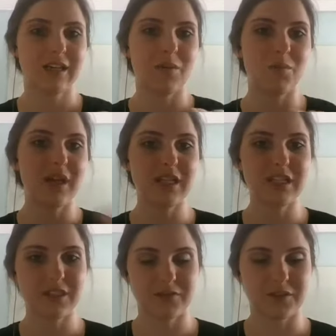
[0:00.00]
many
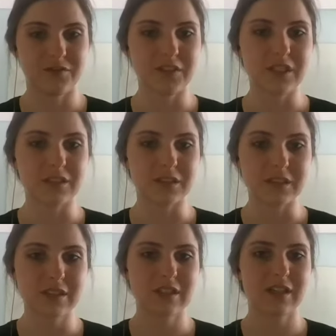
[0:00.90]
different
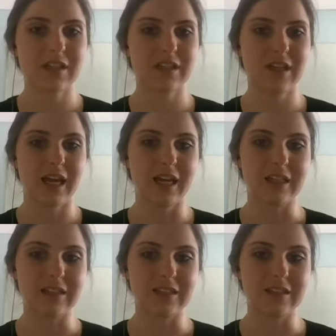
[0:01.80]
fields
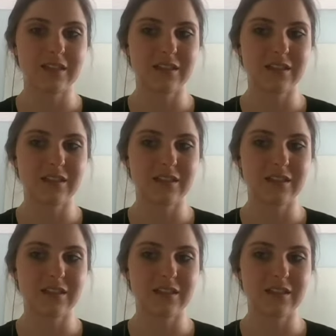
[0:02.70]
and